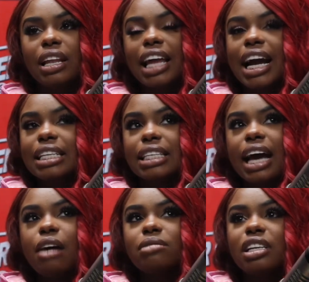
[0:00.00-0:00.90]
Like I said,
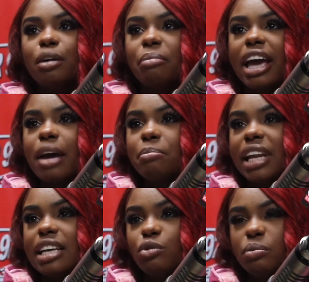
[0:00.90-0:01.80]
I was in a bad
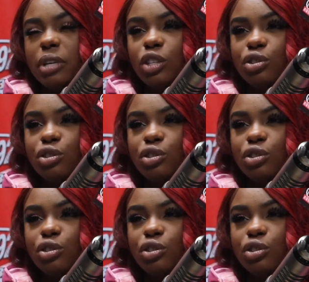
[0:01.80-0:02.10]
place with Big